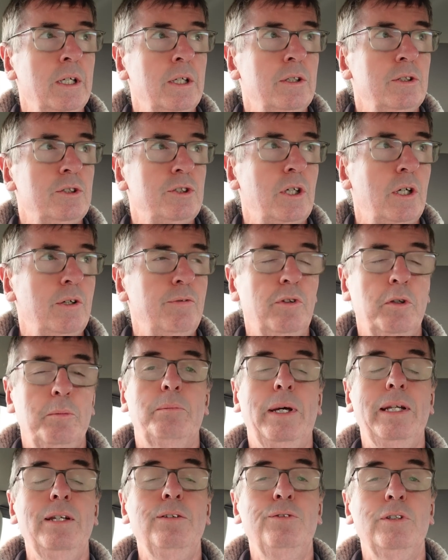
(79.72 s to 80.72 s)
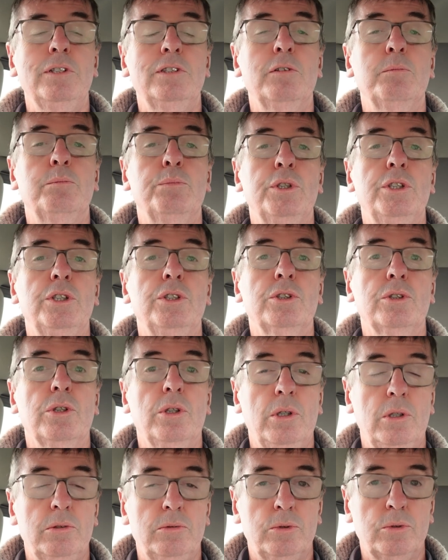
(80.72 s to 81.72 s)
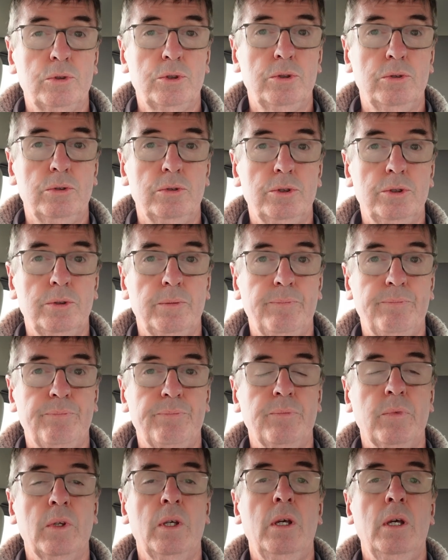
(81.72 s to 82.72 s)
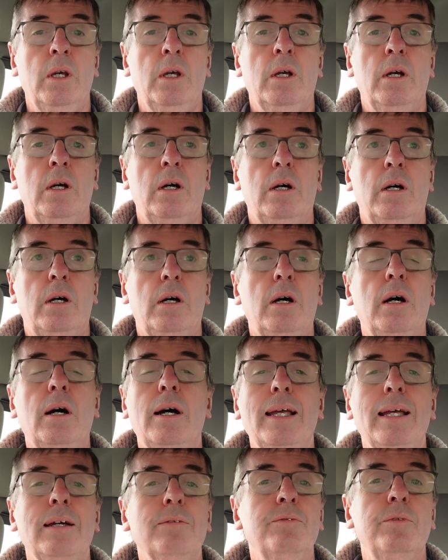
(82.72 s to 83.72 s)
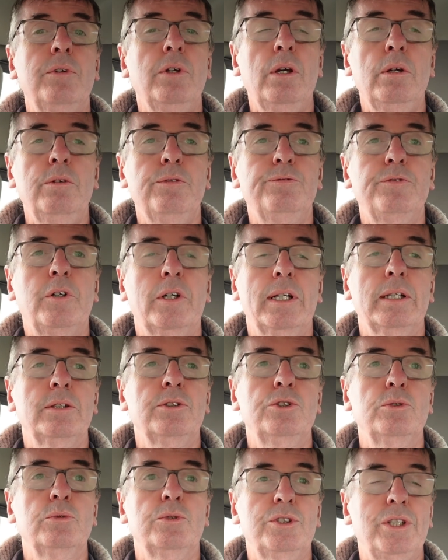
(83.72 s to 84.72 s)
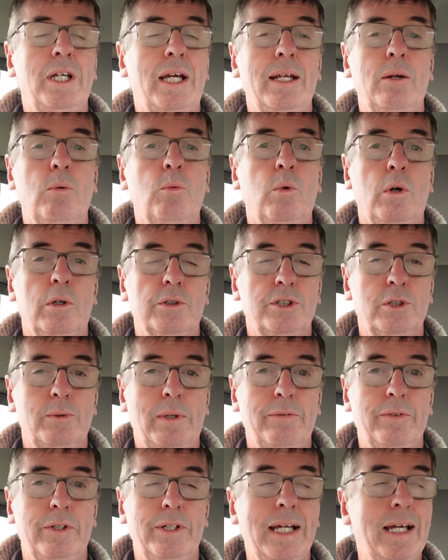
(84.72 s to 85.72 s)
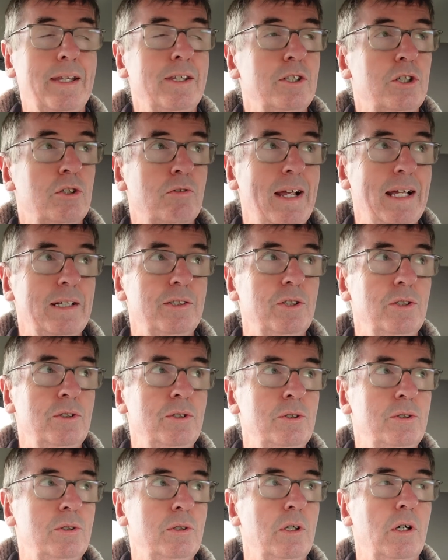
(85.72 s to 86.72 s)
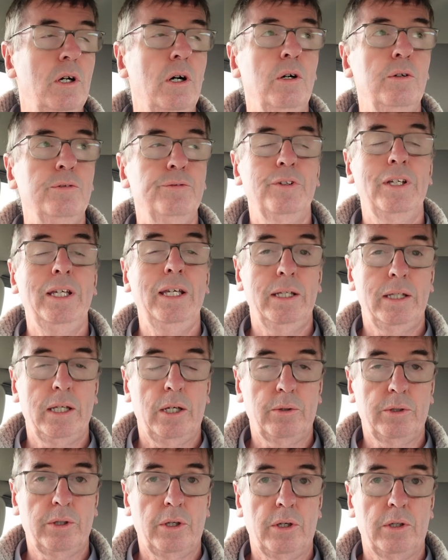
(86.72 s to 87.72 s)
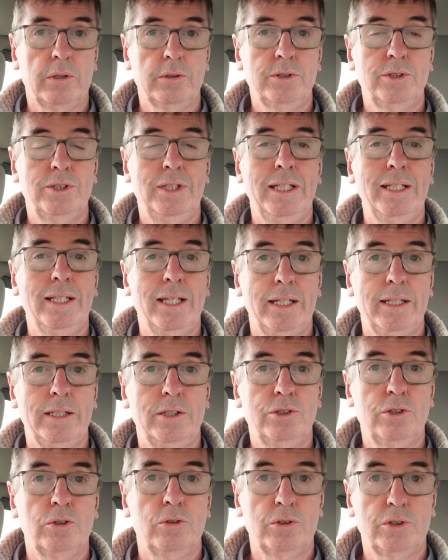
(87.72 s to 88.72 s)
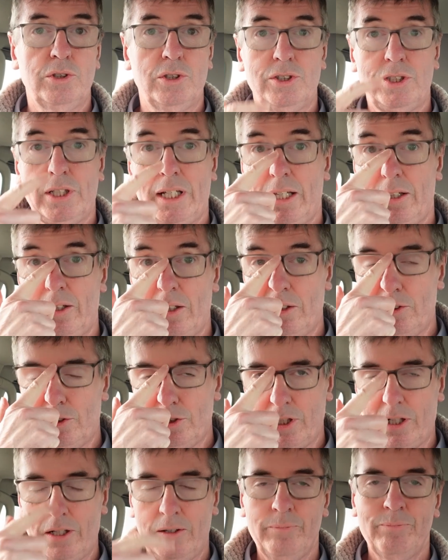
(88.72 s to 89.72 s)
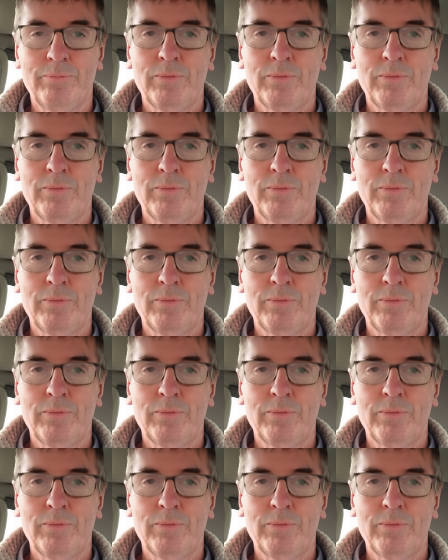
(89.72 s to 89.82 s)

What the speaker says: So for the benefit of British car auctions, I have no financial say whatsoever. Now, the directors of Eco Cars did get in touch to say that